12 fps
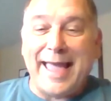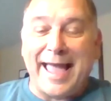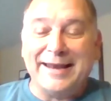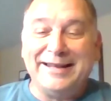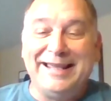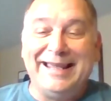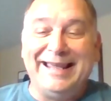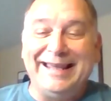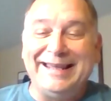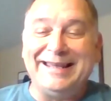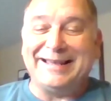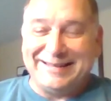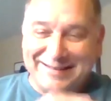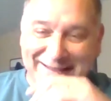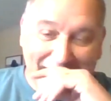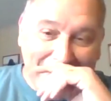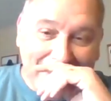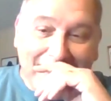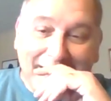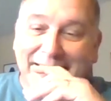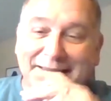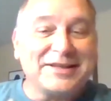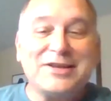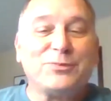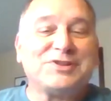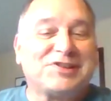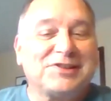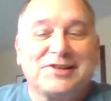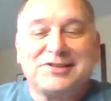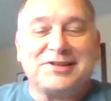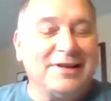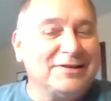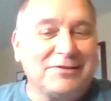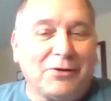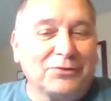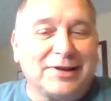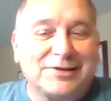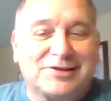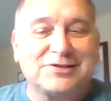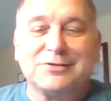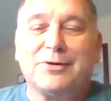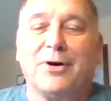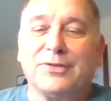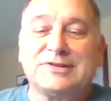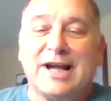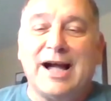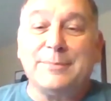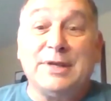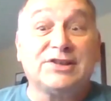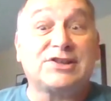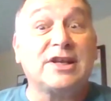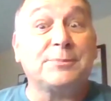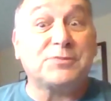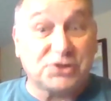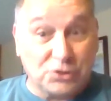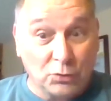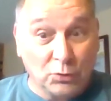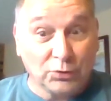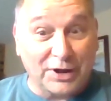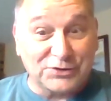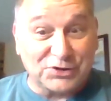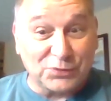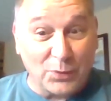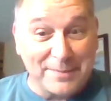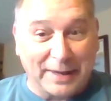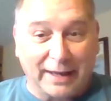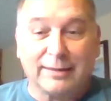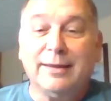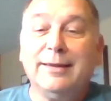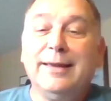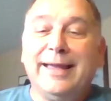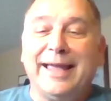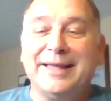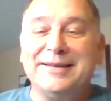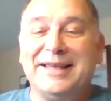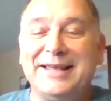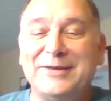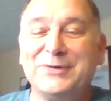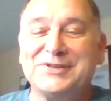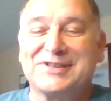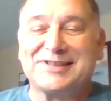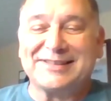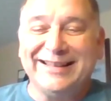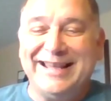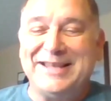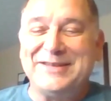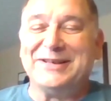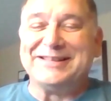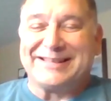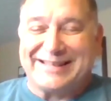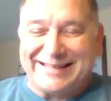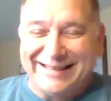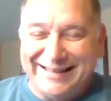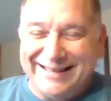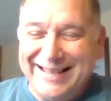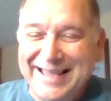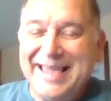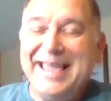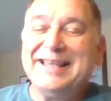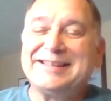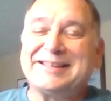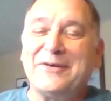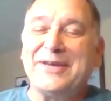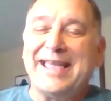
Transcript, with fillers: and he he did what 16 year old kids do all the time. He skipped school to go swimming, and he was he was so